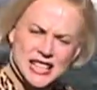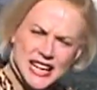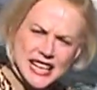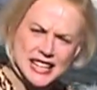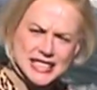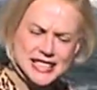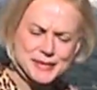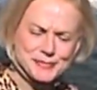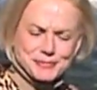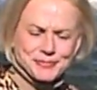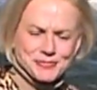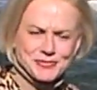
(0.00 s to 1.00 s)
Yes.
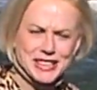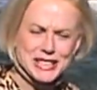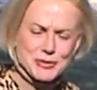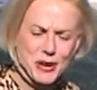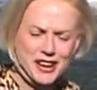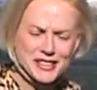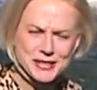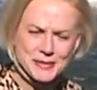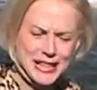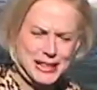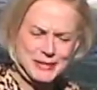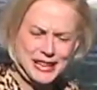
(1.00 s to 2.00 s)
This water's
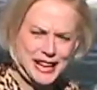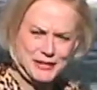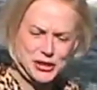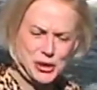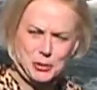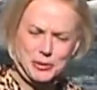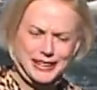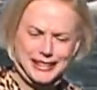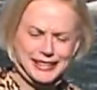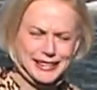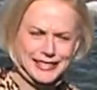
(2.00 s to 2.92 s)
making me have to go pee.